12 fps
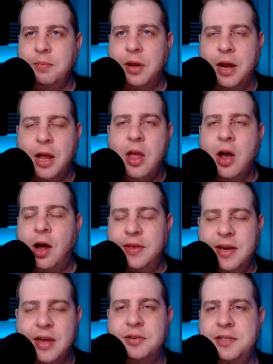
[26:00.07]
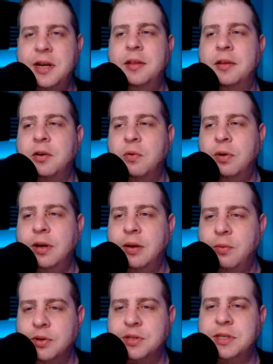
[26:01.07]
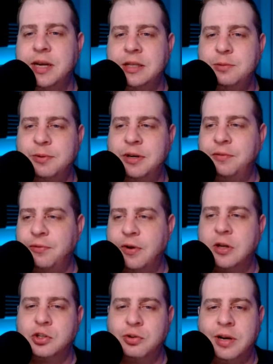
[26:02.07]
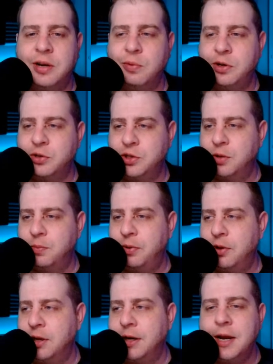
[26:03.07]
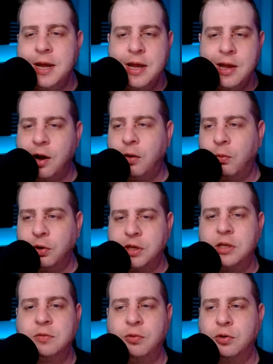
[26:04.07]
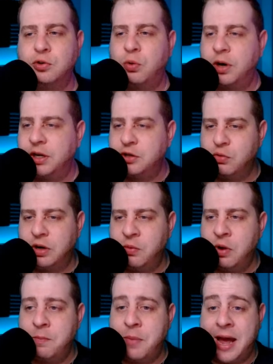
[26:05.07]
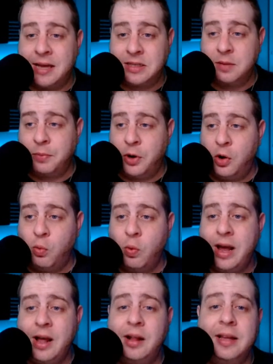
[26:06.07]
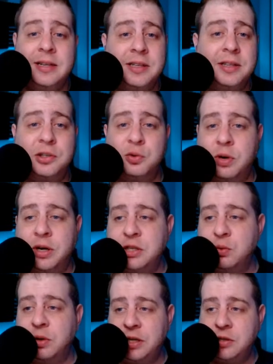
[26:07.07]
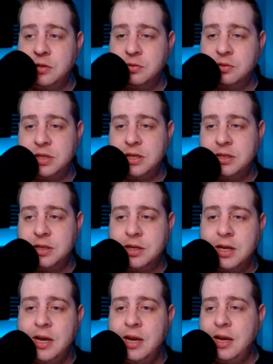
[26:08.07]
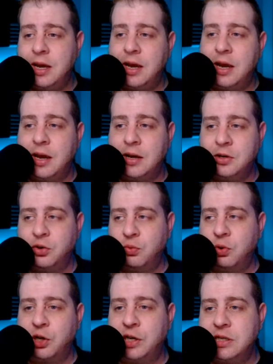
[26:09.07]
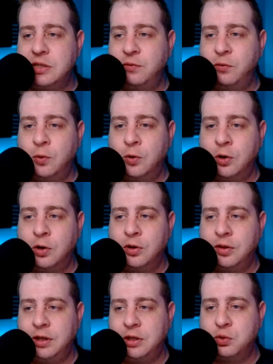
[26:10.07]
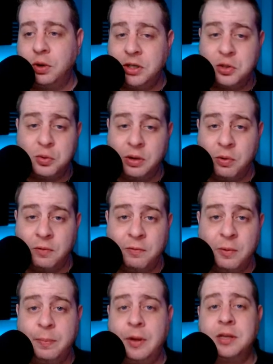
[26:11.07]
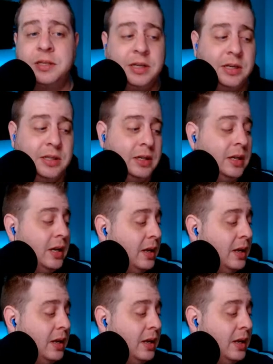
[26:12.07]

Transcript: but on the other side of the coin, I will say it's pretty frustrating when you're still pulling rookies for 2021 basketball well into the 2022 season, and your rookies for the 2021 football season